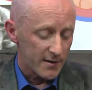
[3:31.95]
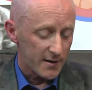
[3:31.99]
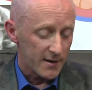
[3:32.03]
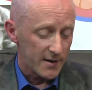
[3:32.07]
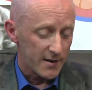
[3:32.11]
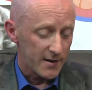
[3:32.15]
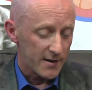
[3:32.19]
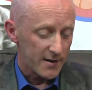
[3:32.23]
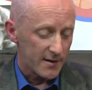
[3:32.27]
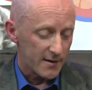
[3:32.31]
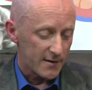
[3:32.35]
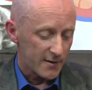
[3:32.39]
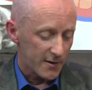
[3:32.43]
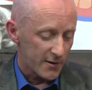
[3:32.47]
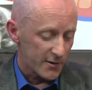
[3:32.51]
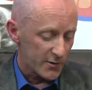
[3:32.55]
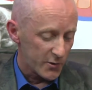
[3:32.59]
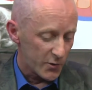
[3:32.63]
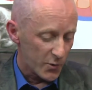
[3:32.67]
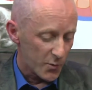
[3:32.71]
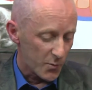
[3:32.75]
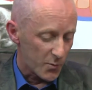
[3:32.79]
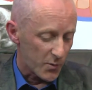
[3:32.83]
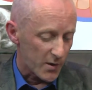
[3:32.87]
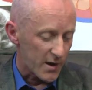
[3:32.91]
A lot of
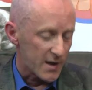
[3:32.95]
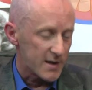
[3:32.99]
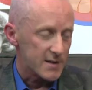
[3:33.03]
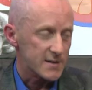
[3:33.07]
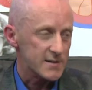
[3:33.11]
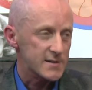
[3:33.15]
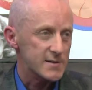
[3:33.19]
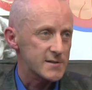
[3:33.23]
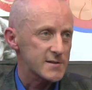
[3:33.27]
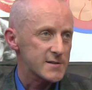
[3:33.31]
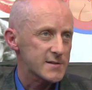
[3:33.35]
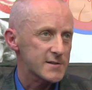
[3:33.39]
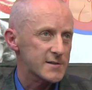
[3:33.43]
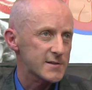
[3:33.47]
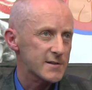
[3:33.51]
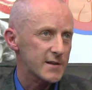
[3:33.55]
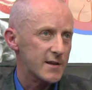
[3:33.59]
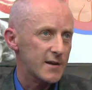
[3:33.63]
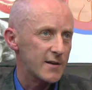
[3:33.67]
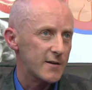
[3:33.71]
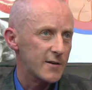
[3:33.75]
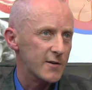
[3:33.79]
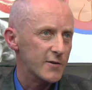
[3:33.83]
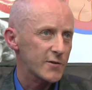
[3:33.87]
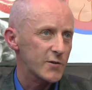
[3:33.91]
new brands,
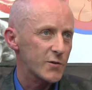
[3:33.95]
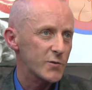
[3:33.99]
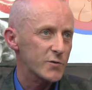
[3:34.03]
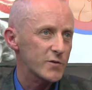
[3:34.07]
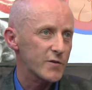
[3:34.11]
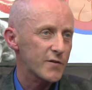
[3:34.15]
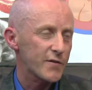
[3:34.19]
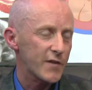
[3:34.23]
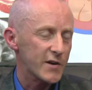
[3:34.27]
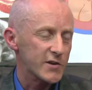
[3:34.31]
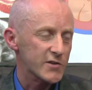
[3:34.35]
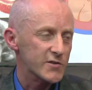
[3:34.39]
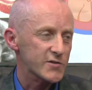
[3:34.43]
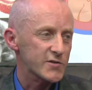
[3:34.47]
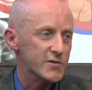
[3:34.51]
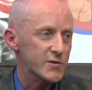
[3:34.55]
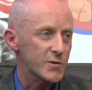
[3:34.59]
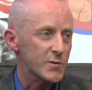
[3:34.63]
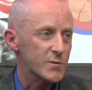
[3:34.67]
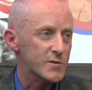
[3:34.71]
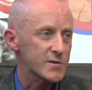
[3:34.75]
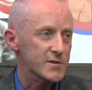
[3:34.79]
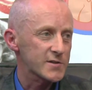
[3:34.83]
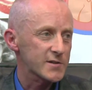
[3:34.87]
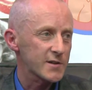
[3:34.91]
the fashion
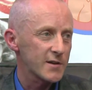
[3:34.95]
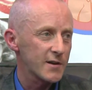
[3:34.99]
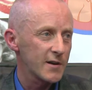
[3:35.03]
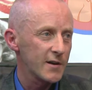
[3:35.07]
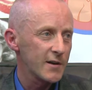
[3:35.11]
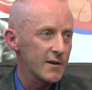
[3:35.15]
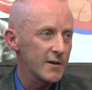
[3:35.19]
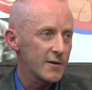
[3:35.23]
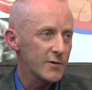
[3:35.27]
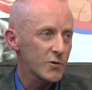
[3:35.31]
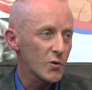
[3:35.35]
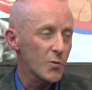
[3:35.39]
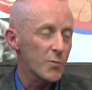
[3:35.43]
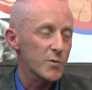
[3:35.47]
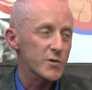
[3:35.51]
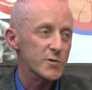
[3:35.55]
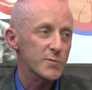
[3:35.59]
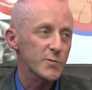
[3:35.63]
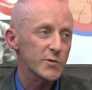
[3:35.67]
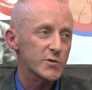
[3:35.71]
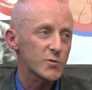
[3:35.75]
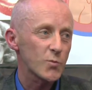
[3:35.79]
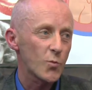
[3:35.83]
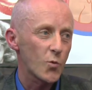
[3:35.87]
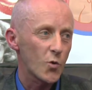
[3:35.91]
suits don't put as
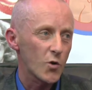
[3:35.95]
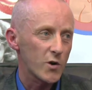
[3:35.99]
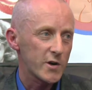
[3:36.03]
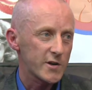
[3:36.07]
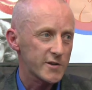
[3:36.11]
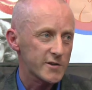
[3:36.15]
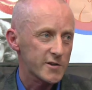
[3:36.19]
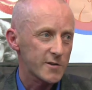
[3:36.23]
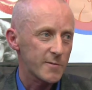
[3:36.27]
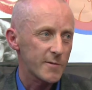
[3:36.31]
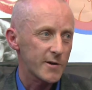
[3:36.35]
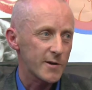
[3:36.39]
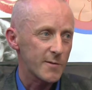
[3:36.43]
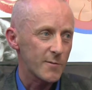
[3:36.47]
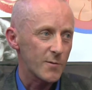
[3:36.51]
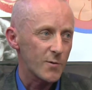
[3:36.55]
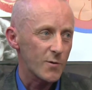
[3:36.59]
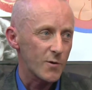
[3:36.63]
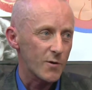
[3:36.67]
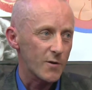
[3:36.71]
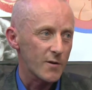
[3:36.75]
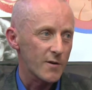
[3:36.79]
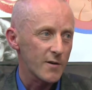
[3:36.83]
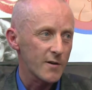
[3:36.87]
much wool into them anymore.